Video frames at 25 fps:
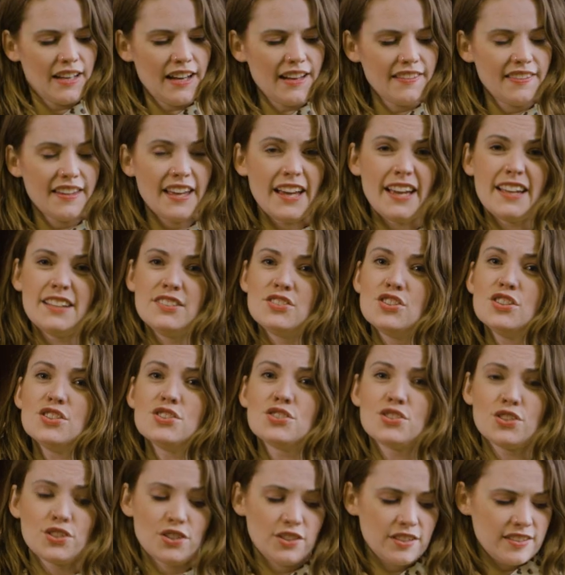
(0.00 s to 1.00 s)
And then
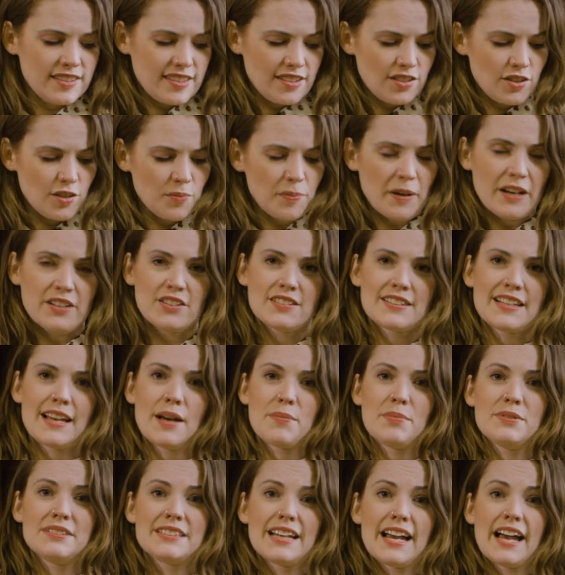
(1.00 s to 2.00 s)
just sugar syrup. I just
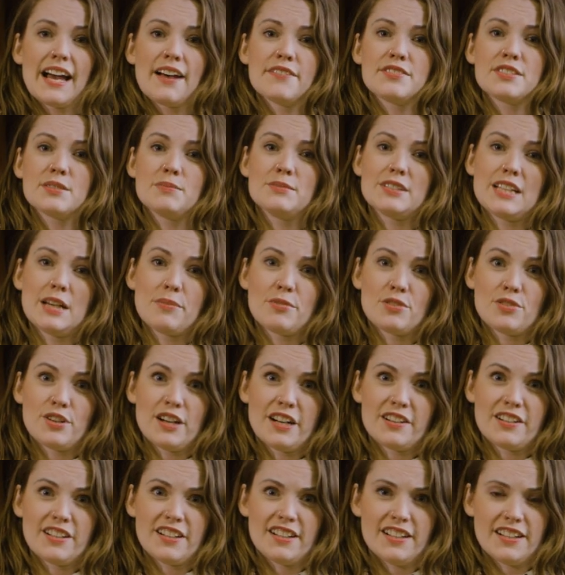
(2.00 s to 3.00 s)
happen to have some
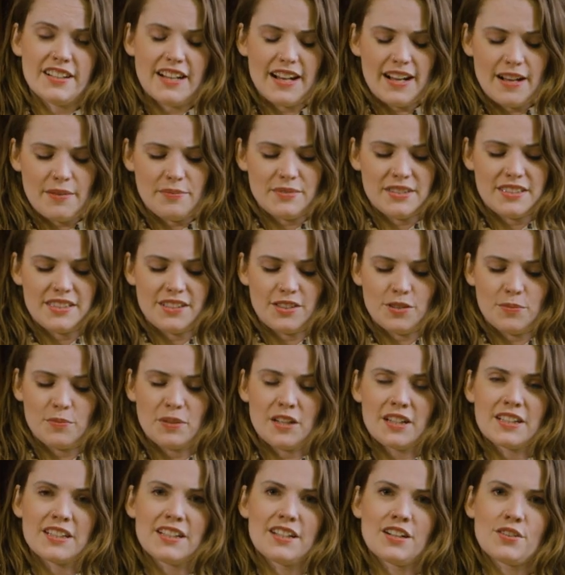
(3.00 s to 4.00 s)
Demerara um,
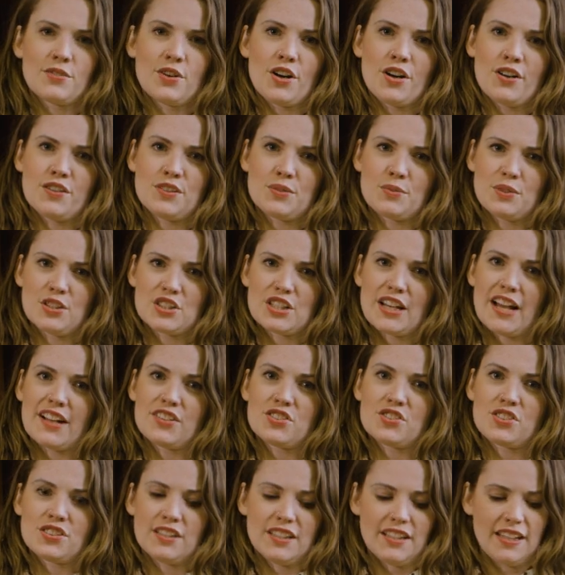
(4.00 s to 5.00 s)
syrup kicking around, which
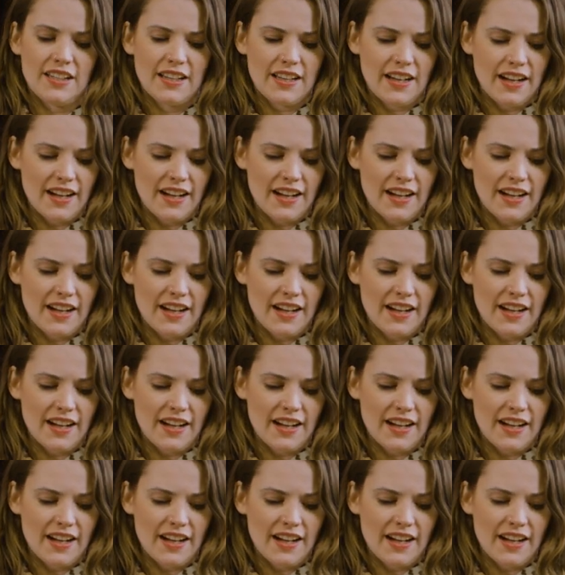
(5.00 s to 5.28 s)
actually